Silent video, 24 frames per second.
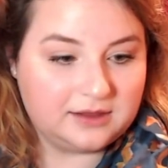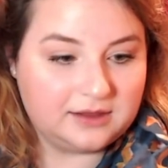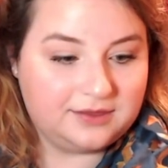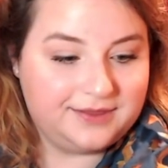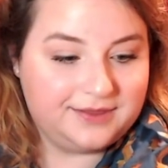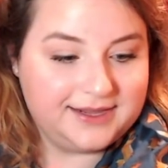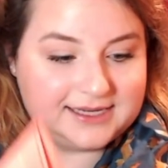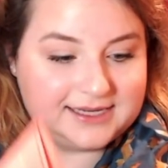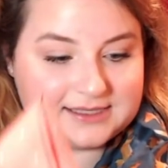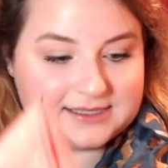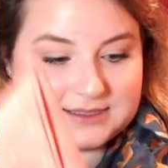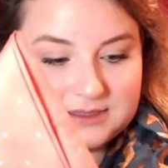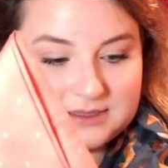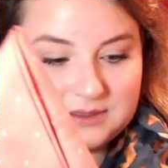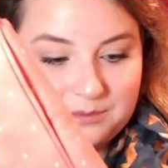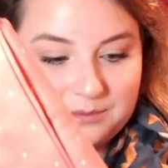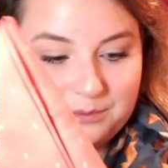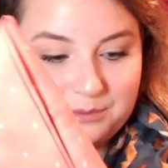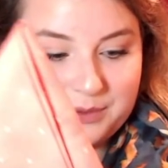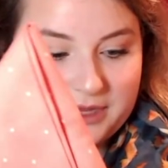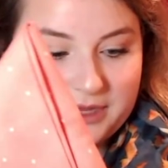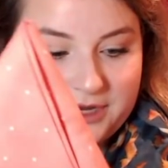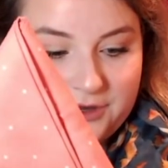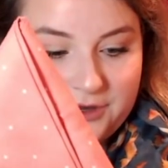this
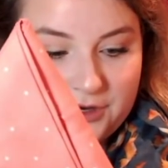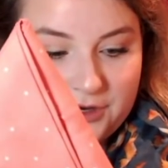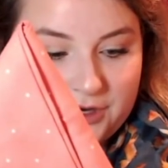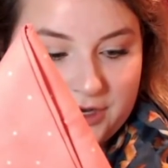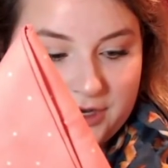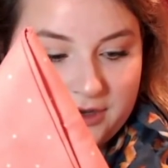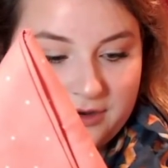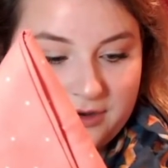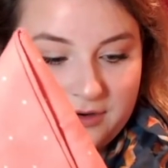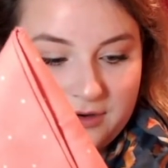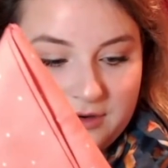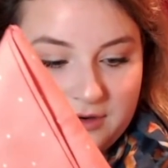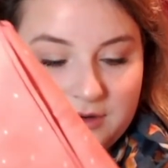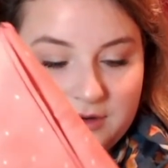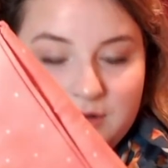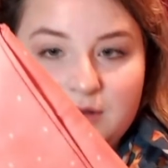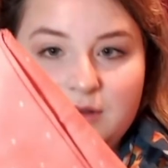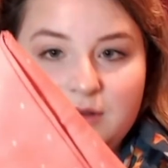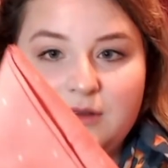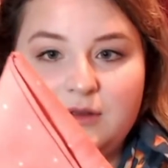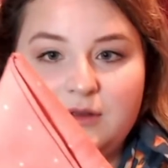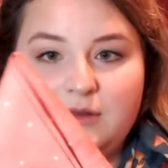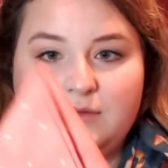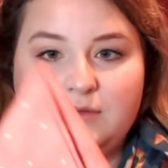blender
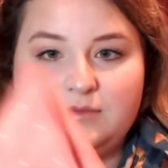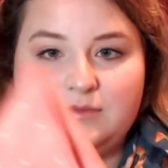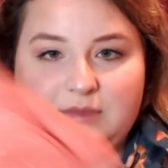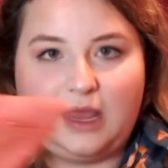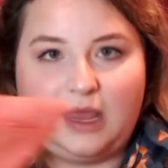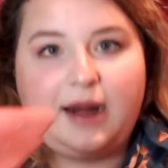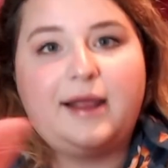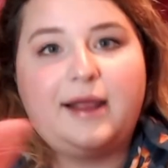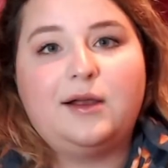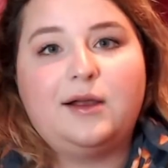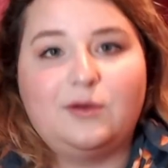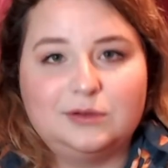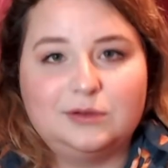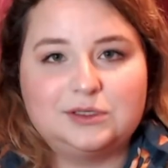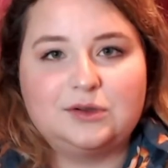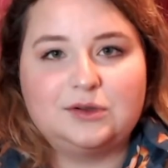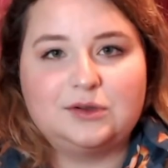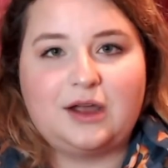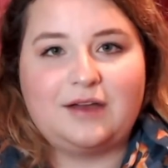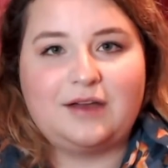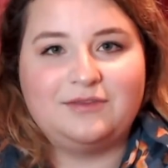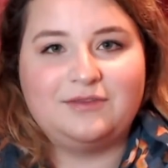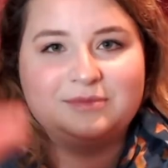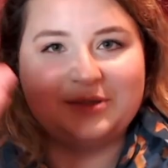that I also
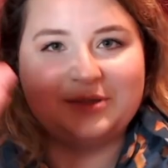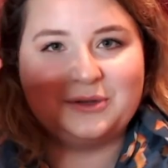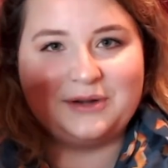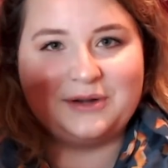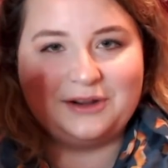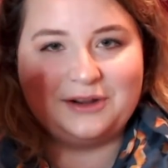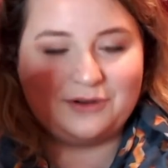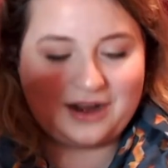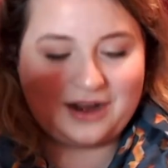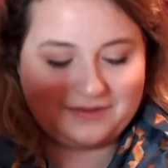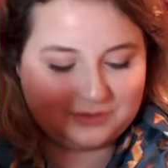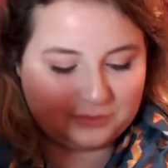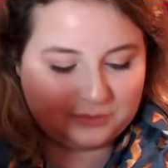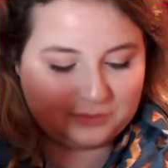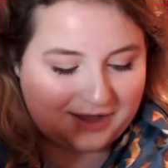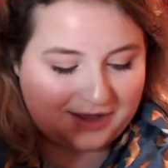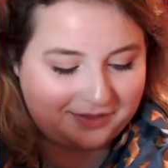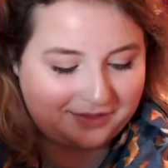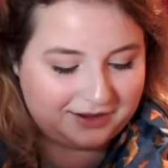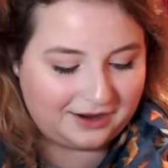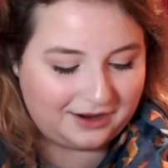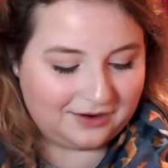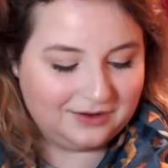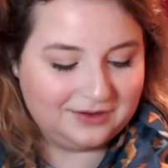got from Sew Knit Craft a while
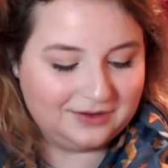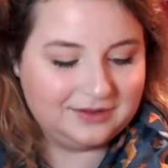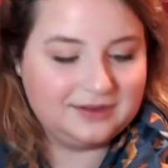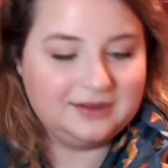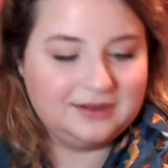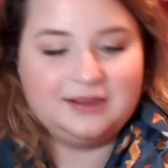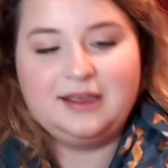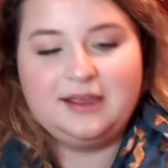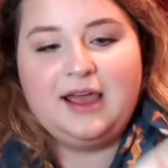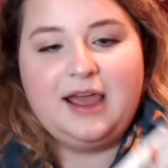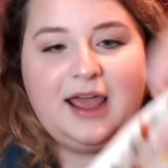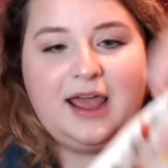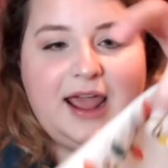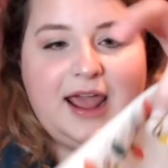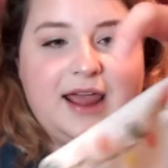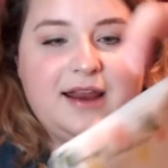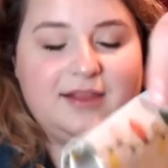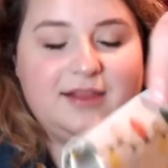ago. And